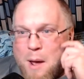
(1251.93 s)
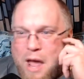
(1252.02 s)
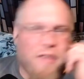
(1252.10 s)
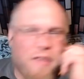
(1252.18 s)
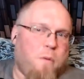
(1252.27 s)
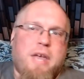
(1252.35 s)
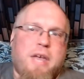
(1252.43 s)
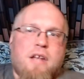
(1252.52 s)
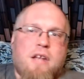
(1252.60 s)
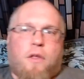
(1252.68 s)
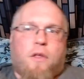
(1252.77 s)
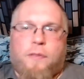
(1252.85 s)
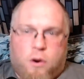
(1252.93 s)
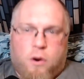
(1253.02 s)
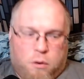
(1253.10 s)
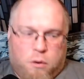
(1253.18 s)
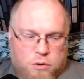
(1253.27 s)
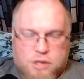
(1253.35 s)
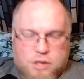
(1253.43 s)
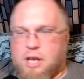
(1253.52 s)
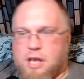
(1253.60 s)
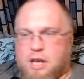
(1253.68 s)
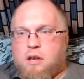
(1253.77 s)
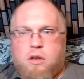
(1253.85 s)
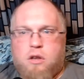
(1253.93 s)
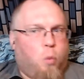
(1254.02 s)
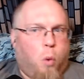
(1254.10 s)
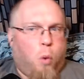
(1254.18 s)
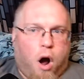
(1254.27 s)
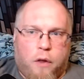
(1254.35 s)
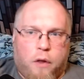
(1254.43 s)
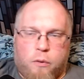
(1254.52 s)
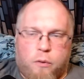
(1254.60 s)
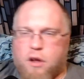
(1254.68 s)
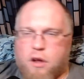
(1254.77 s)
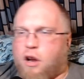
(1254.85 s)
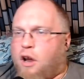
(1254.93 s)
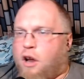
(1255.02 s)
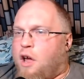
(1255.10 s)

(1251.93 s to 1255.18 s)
And then we get into the third one, which is like a noir thriller.